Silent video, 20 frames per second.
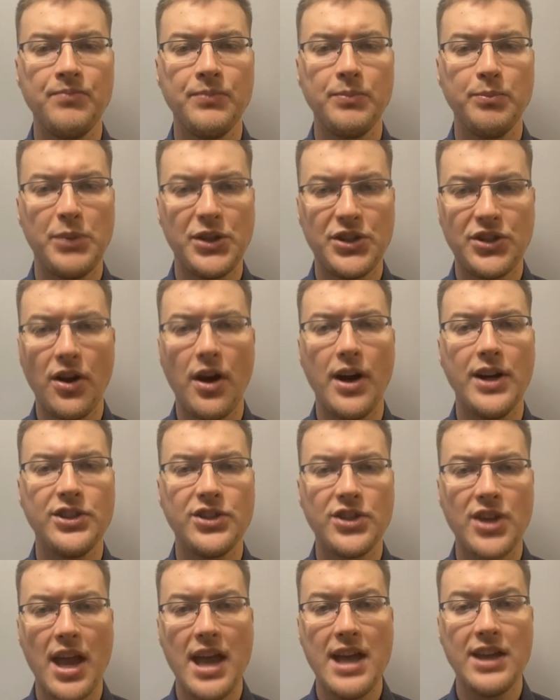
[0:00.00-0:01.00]

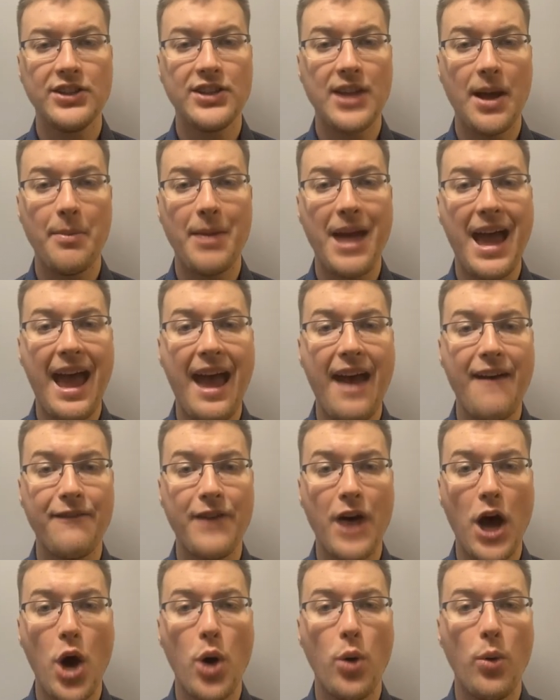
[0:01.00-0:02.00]
Besides, some
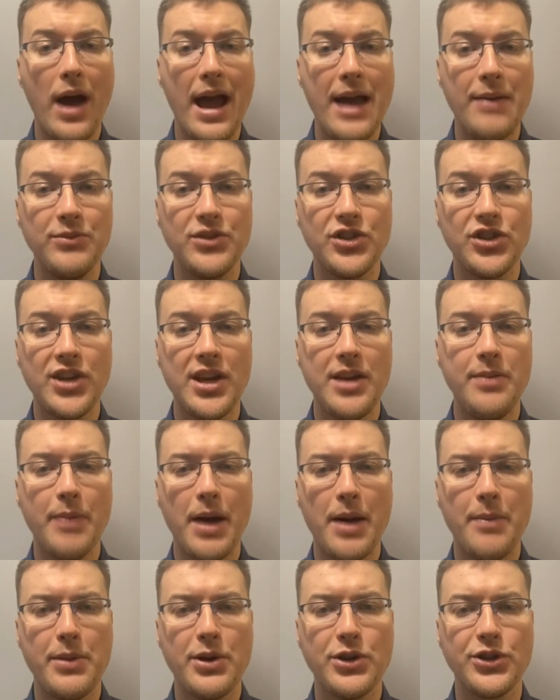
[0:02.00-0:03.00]
FOMC
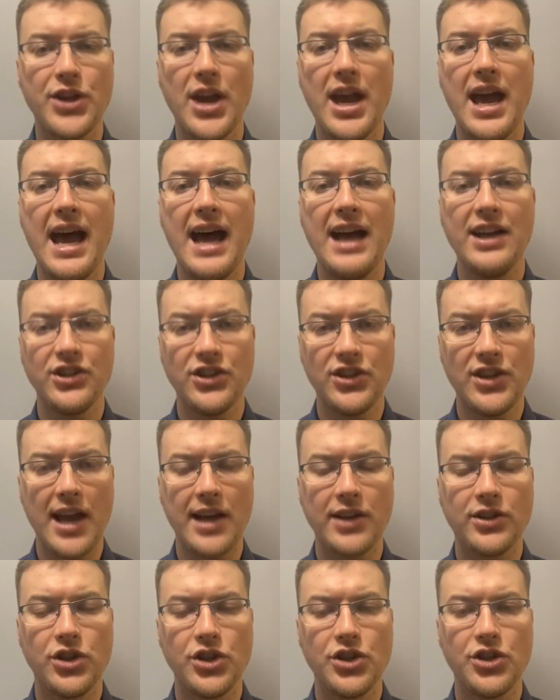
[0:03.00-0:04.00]
members are
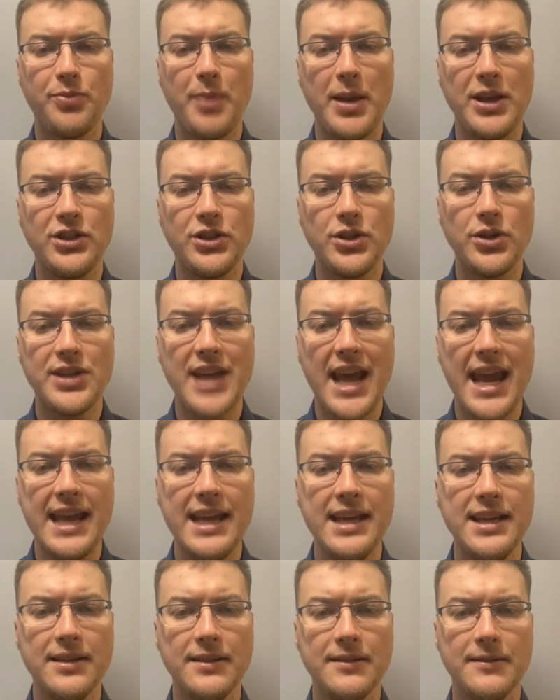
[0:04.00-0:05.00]
set to speak
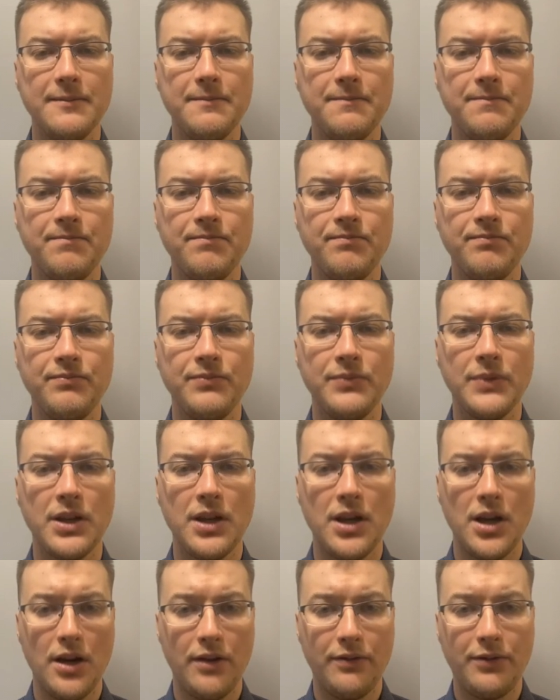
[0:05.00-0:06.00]
today.
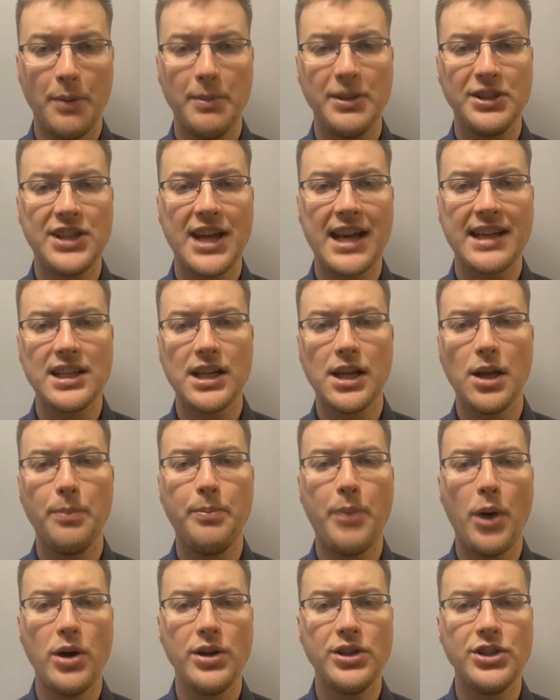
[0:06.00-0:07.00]
From a technical
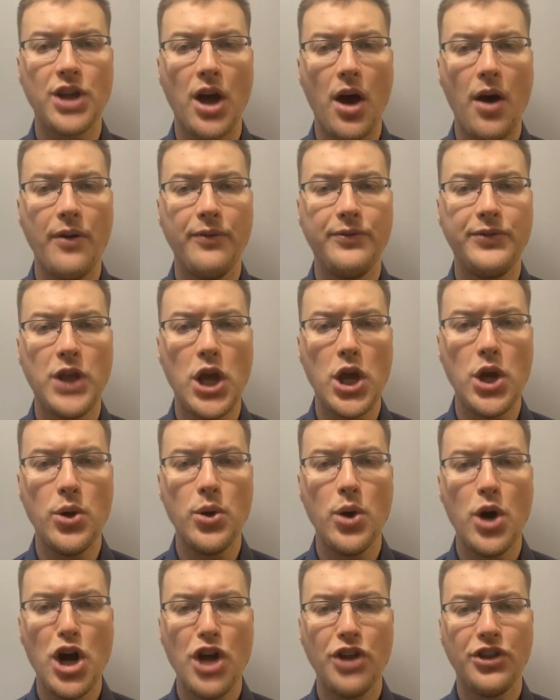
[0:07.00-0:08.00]
point of
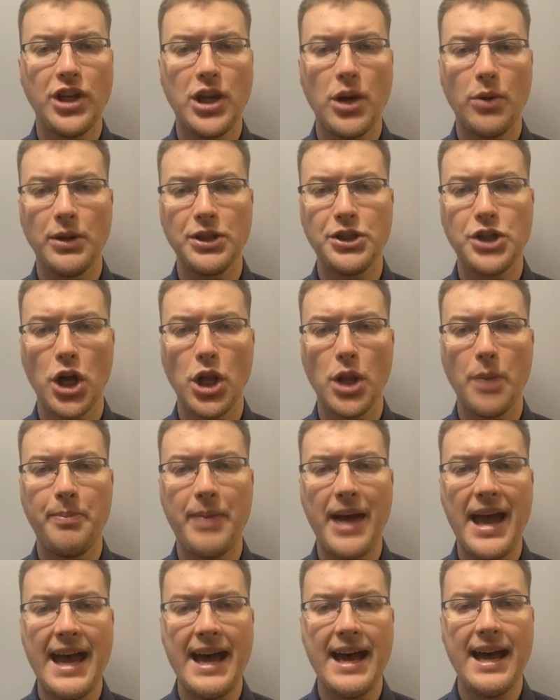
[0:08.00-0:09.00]
view, the euro-dollar
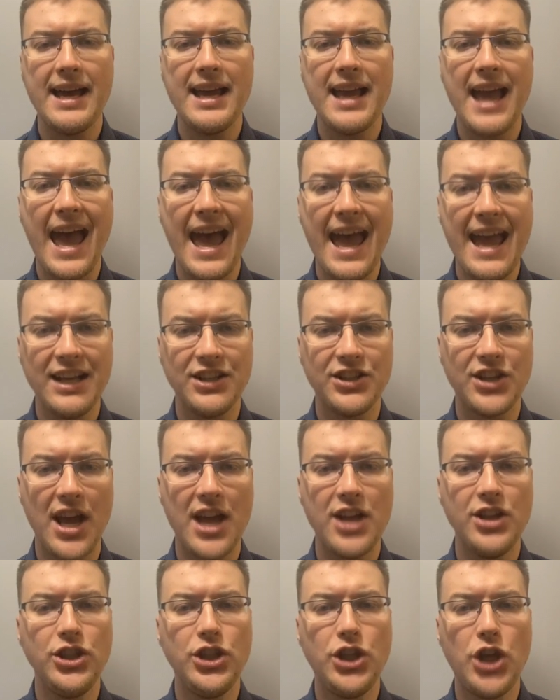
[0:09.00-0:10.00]
pair hit
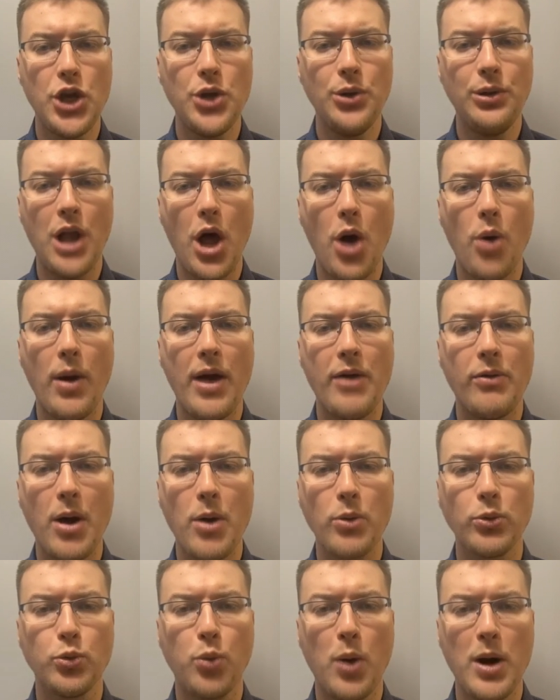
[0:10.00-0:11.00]
a new low
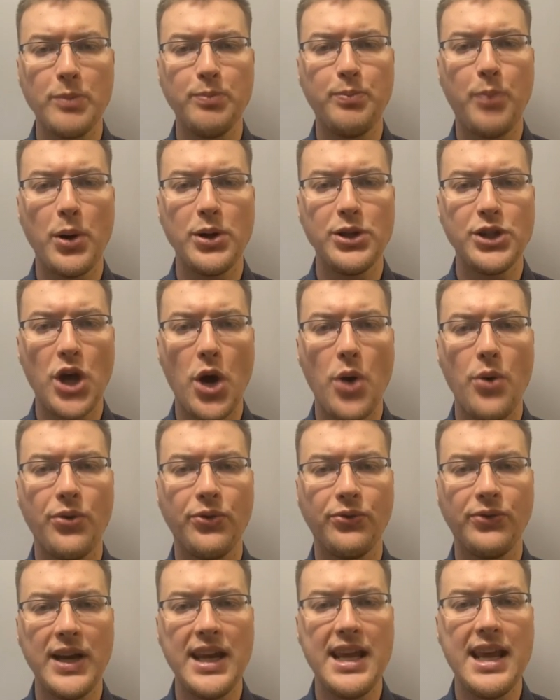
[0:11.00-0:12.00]
around
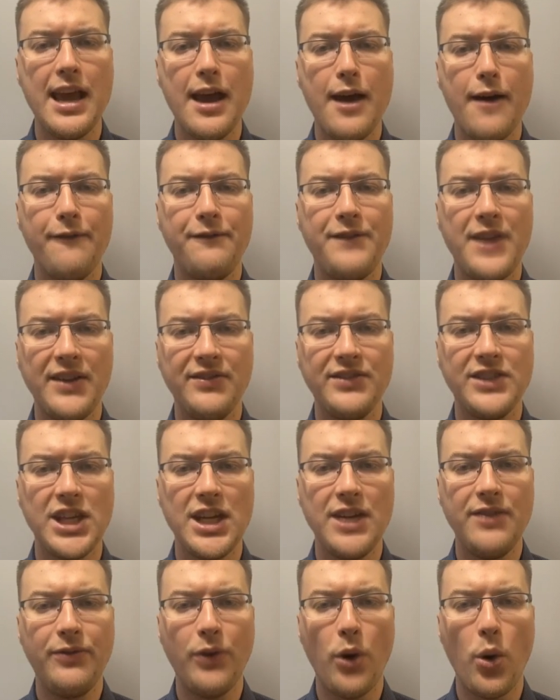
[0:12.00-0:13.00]

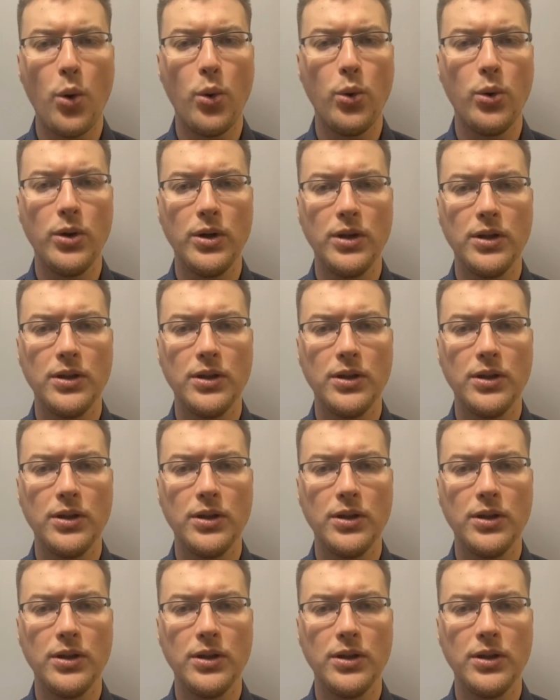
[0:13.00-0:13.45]
1.0354.